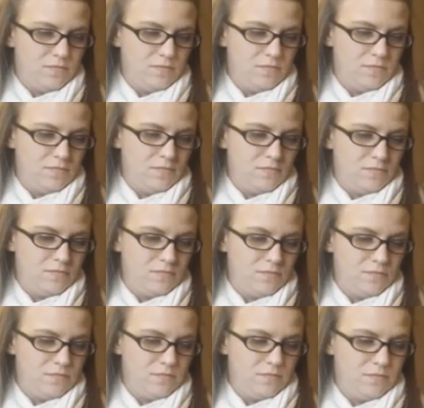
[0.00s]

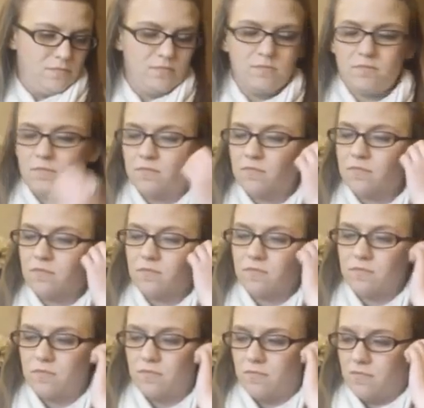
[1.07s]

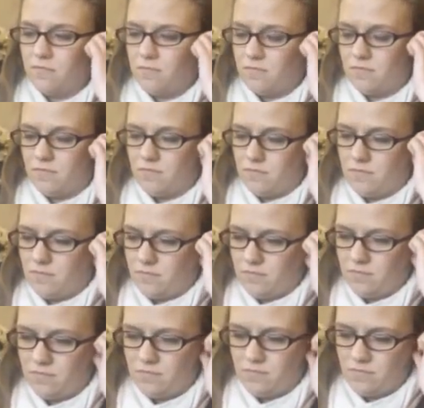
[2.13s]

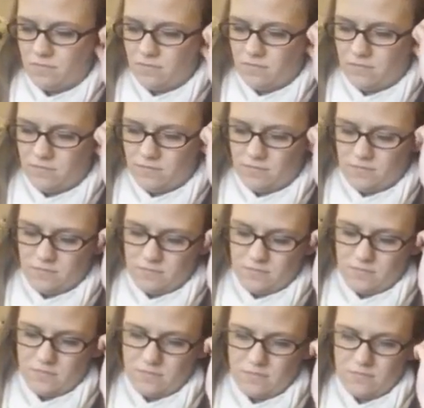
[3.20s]

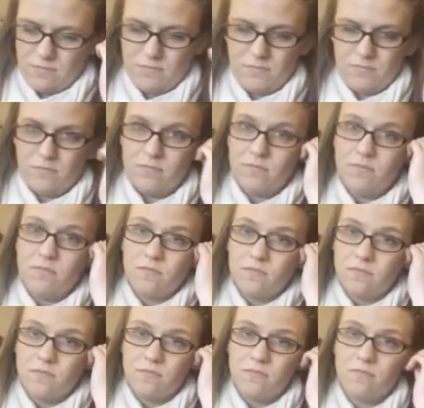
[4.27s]

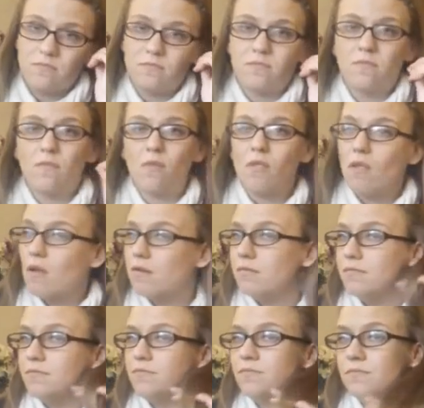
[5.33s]

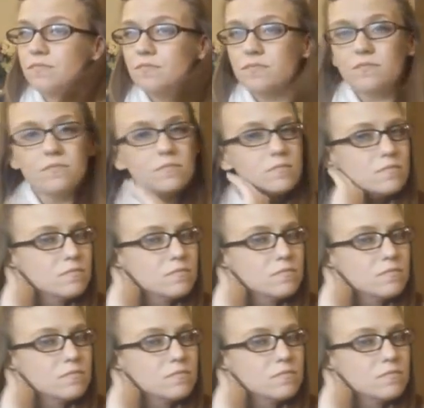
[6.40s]
(silent)